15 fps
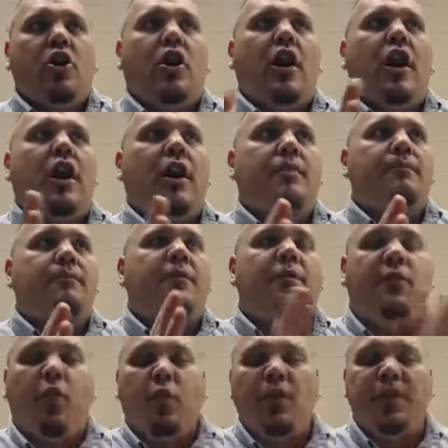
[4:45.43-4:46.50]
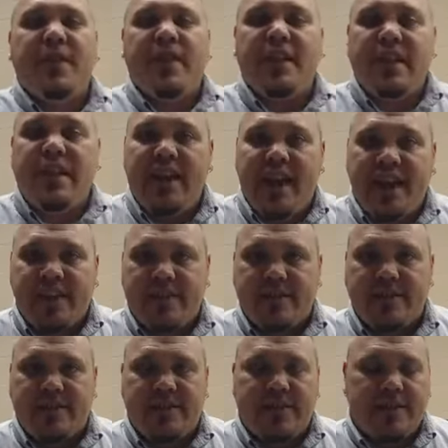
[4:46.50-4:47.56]
for the
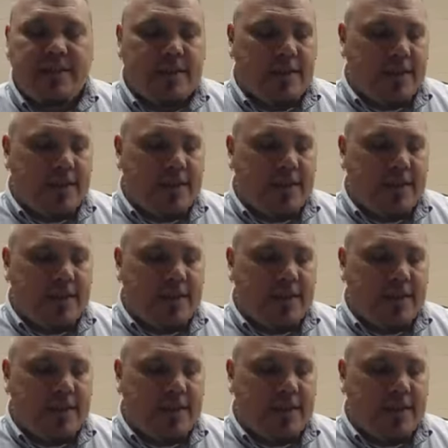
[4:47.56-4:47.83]
next